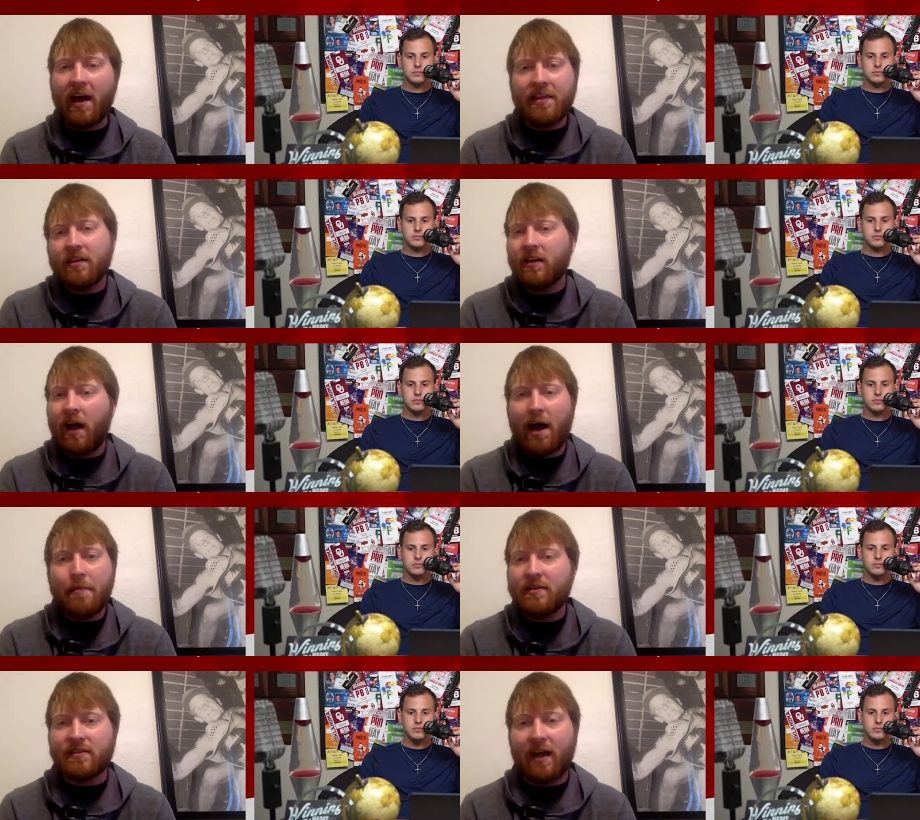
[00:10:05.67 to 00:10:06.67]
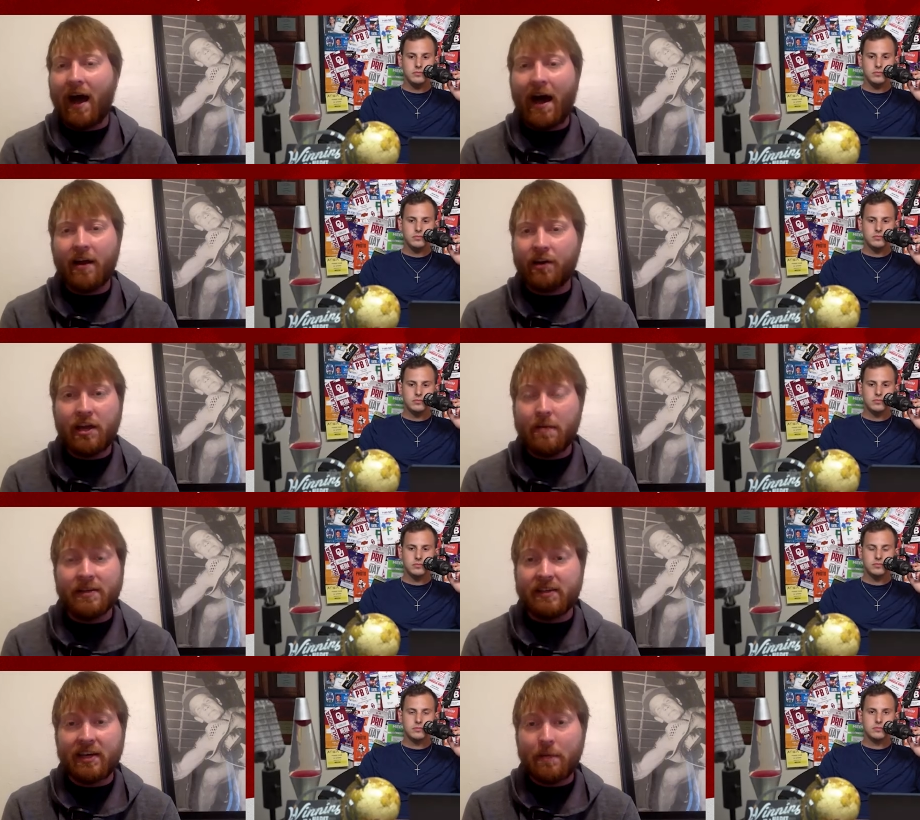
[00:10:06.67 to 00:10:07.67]
Speaker 1: think I'm as high on him as
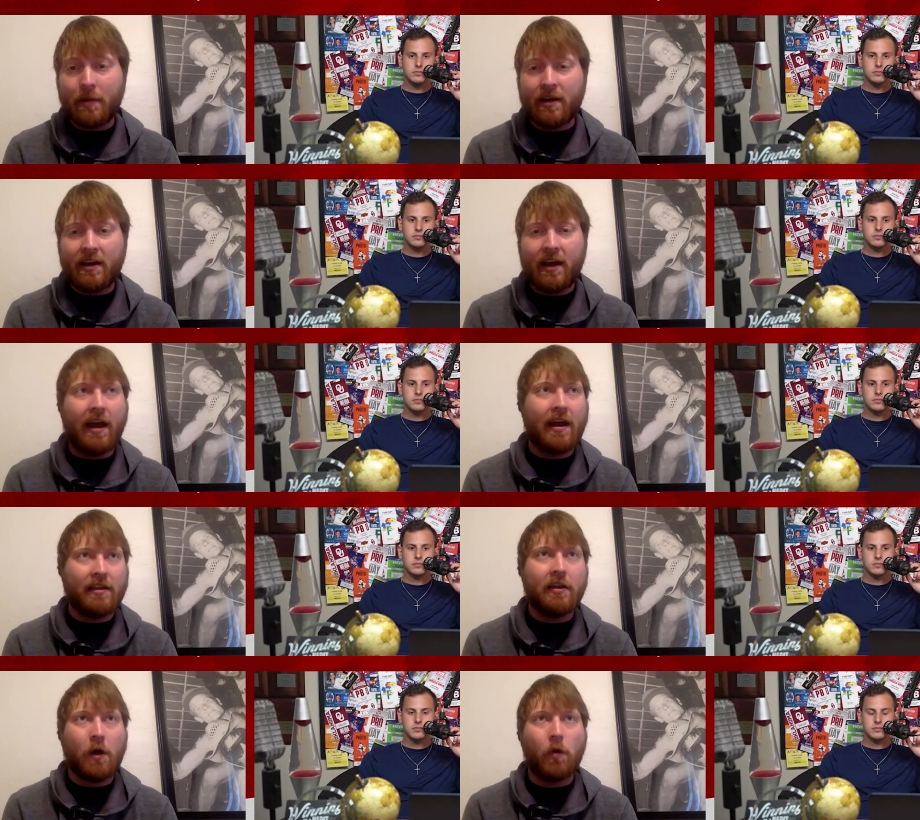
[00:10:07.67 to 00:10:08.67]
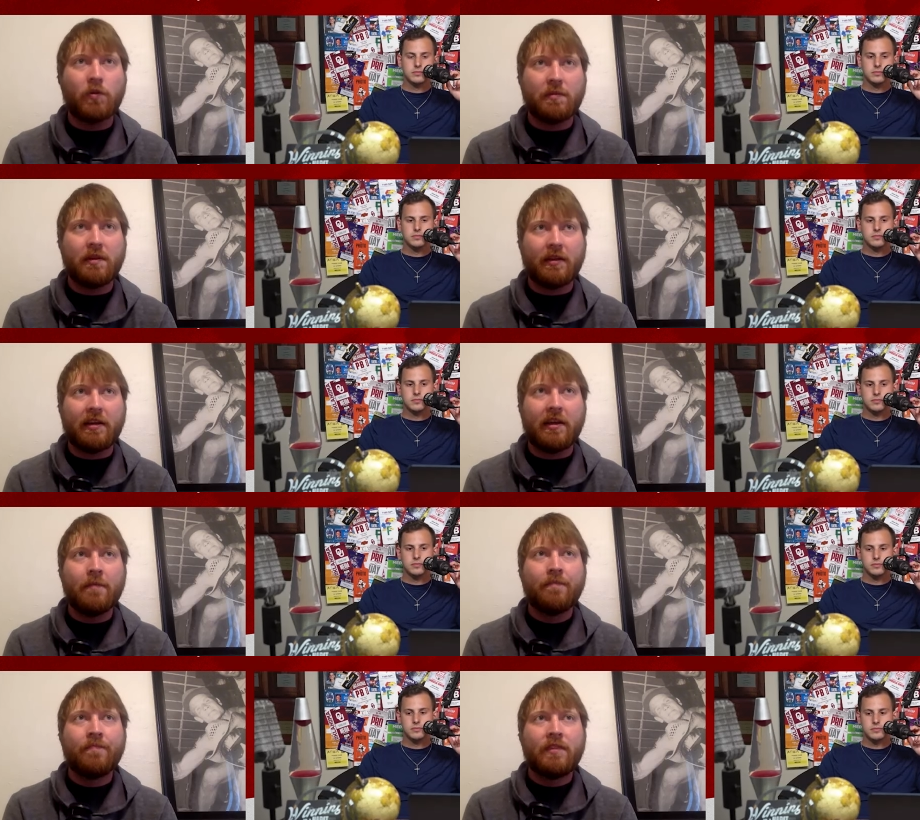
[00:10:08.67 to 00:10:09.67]
anybody. And I think ultimately,
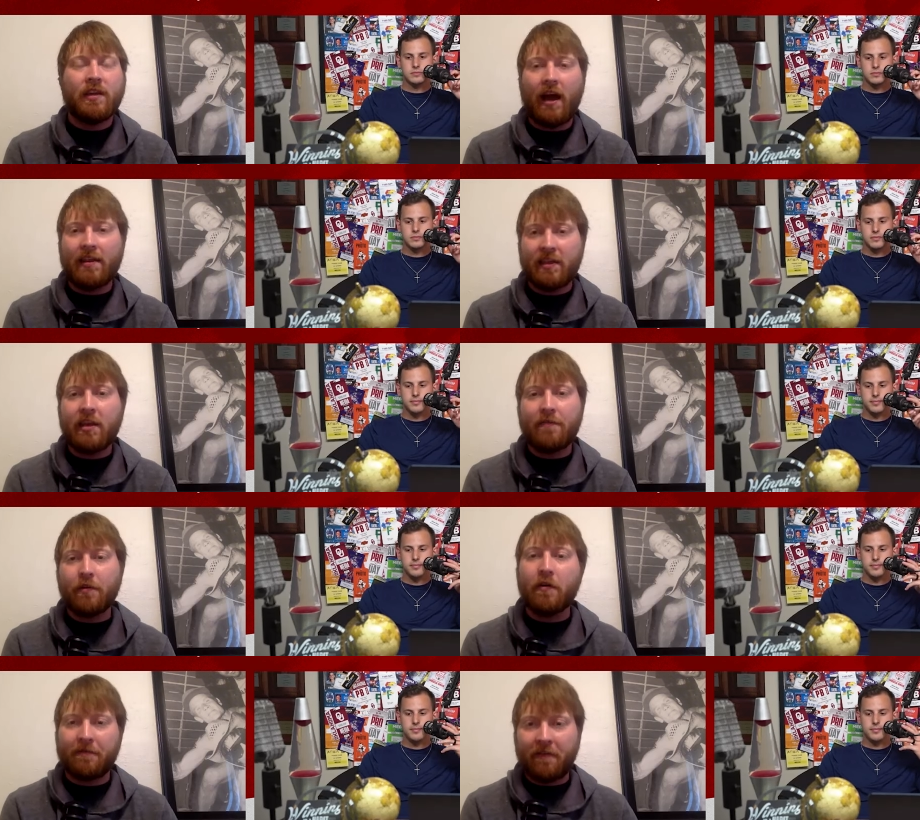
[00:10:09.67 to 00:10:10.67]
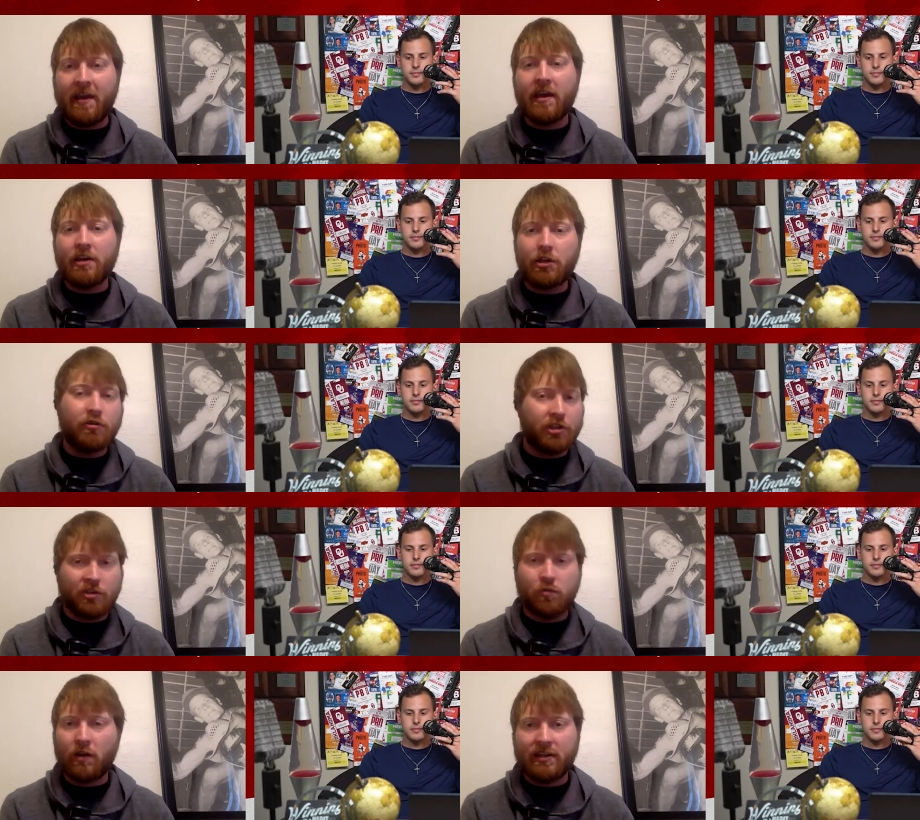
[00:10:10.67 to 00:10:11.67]
I think if you're a fan, you just
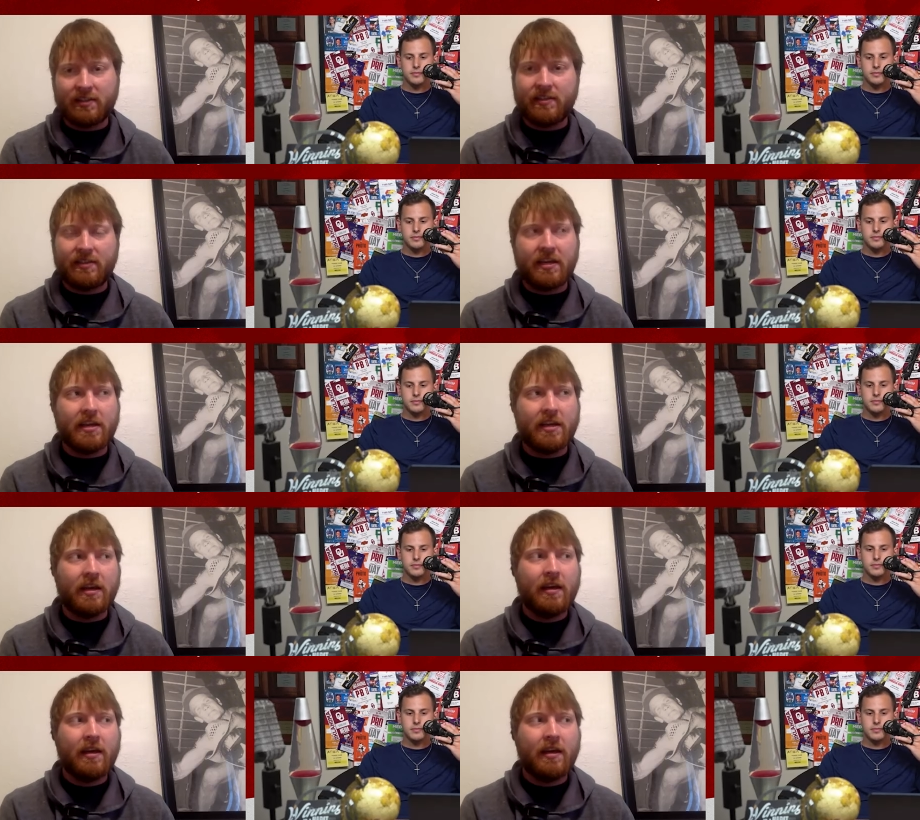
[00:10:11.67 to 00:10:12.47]
want to see,